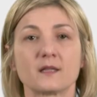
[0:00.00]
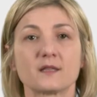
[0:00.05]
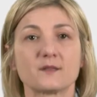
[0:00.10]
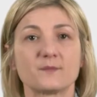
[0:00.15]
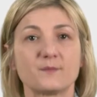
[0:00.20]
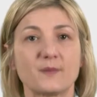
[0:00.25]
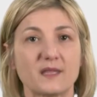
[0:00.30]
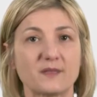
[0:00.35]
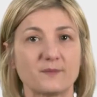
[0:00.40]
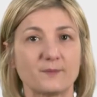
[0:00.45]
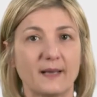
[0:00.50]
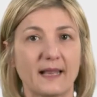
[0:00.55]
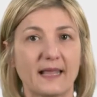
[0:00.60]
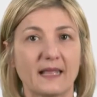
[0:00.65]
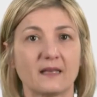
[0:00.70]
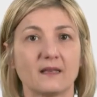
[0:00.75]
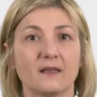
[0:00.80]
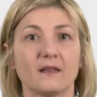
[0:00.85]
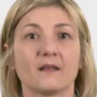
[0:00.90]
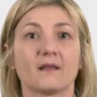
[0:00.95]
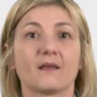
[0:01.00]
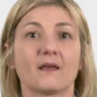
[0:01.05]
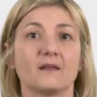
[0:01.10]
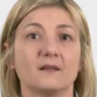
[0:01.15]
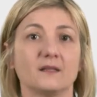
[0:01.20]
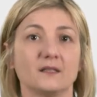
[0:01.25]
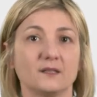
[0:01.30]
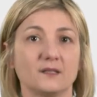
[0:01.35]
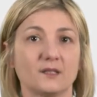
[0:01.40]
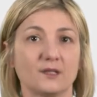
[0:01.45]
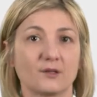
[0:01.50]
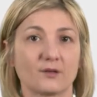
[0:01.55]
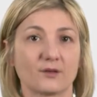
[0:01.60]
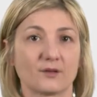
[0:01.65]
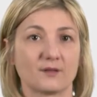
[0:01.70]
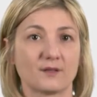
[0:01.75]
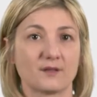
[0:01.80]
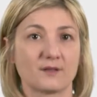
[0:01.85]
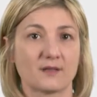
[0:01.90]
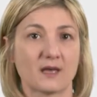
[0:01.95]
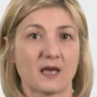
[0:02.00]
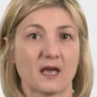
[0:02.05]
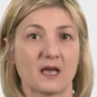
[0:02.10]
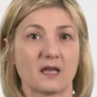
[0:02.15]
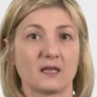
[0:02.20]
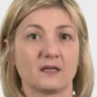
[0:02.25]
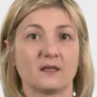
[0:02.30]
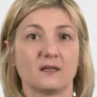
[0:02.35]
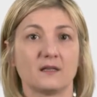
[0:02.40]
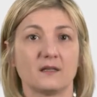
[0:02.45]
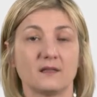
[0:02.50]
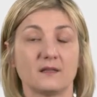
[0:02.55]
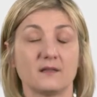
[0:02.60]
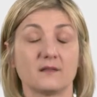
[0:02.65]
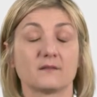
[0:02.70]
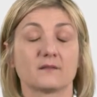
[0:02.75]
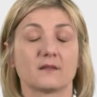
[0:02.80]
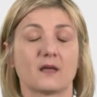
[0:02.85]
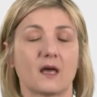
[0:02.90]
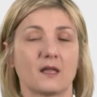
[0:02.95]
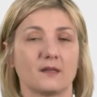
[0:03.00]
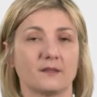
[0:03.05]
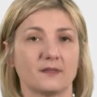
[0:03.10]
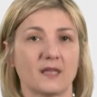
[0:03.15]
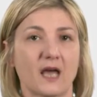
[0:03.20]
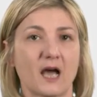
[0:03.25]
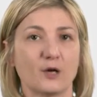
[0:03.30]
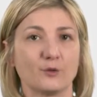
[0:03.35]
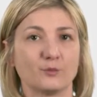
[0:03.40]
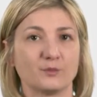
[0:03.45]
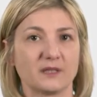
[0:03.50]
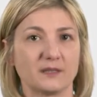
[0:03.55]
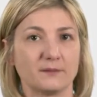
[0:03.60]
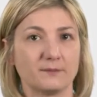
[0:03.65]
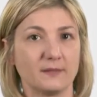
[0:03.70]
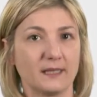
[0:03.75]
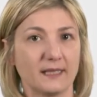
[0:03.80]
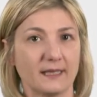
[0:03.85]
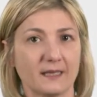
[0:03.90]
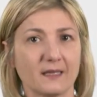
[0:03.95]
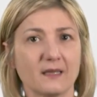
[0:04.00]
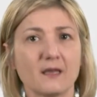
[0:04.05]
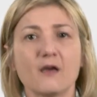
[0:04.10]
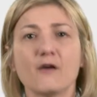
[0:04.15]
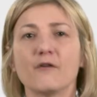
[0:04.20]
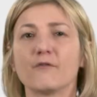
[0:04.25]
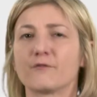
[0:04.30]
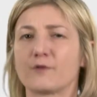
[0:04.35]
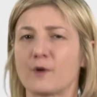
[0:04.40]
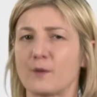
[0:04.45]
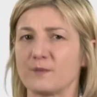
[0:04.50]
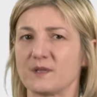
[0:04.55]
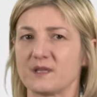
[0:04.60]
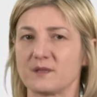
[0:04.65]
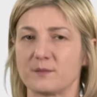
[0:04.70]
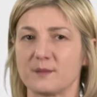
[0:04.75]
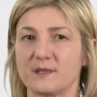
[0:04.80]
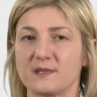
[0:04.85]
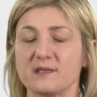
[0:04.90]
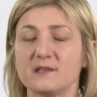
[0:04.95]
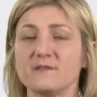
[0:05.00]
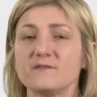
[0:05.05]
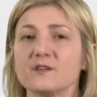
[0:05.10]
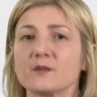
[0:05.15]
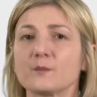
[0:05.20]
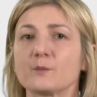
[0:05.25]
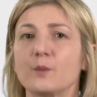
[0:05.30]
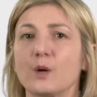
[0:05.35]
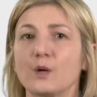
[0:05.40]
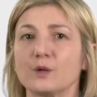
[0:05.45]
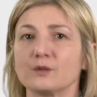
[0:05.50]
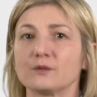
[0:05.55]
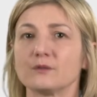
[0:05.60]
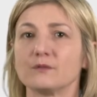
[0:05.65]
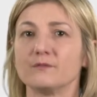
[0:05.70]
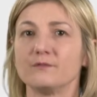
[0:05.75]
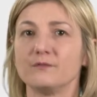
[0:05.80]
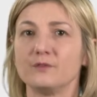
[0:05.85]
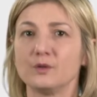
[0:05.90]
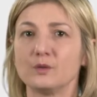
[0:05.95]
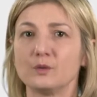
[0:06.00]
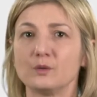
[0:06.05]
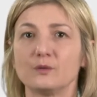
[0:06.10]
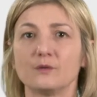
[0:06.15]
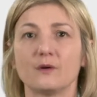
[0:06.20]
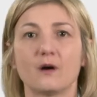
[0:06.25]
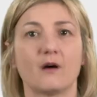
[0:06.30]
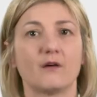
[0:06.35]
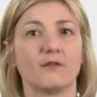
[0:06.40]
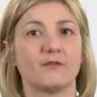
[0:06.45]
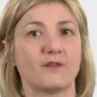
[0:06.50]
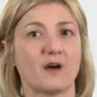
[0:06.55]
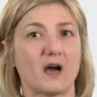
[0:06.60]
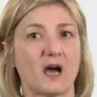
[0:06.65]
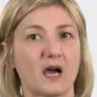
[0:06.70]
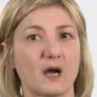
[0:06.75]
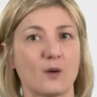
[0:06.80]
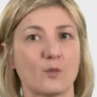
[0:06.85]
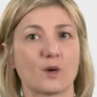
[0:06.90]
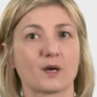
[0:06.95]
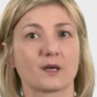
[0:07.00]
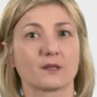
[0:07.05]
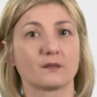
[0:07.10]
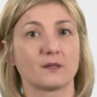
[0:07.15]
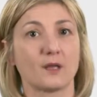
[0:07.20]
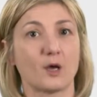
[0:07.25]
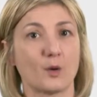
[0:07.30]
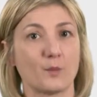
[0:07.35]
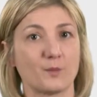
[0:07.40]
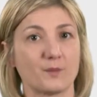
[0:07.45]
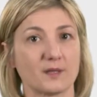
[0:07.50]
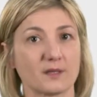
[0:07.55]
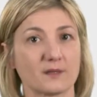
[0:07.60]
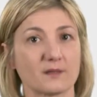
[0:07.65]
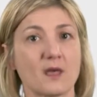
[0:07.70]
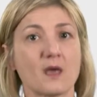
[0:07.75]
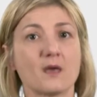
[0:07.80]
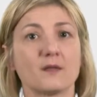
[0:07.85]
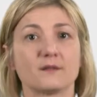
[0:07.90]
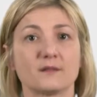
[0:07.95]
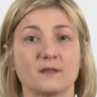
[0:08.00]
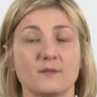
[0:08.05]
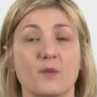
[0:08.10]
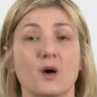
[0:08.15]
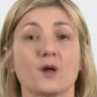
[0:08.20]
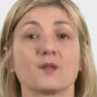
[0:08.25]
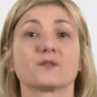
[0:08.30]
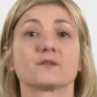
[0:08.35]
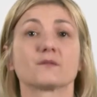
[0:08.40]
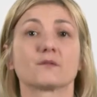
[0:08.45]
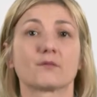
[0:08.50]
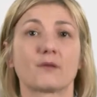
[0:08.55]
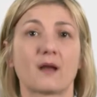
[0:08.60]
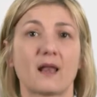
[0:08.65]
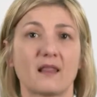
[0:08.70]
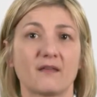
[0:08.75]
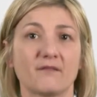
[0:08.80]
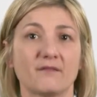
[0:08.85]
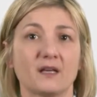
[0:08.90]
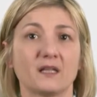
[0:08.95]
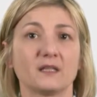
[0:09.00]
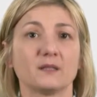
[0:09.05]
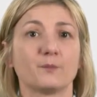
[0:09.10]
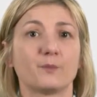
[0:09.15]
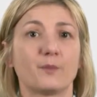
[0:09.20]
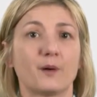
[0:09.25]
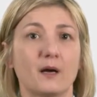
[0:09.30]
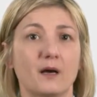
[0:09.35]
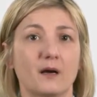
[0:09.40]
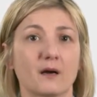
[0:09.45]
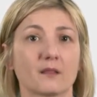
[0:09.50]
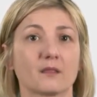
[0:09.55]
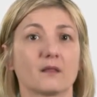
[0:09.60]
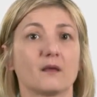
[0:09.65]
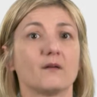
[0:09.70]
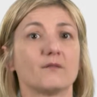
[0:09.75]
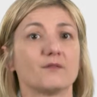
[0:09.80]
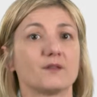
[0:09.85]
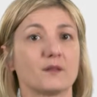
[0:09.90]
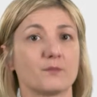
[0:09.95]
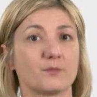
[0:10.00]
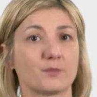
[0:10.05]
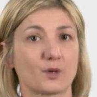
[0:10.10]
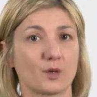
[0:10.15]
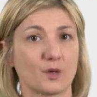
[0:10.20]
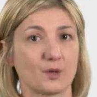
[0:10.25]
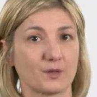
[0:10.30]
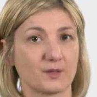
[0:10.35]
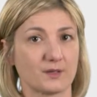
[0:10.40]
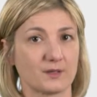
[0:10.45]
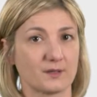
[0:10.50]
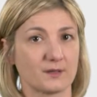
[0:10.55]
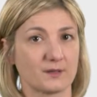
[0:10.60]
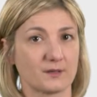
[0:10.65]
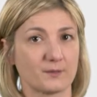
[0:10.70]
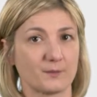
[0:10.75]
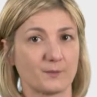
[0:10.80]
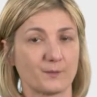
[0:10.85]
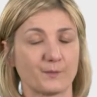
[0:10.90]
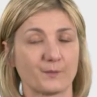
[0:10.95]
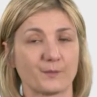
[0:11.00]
Space planning and interior design is undoubtedly, from the specific point of view of our topics, the most relevant part of the process.